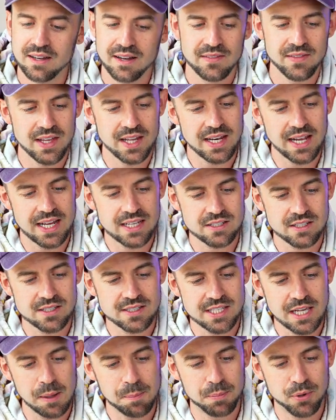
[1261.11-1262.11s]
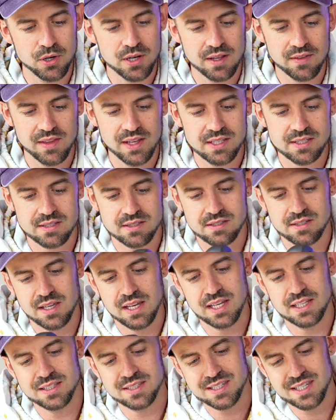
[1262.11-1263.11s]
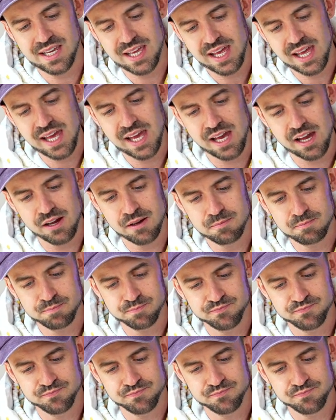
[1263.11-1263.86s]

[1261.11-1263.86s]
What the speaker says: And then, as I say, putting this into here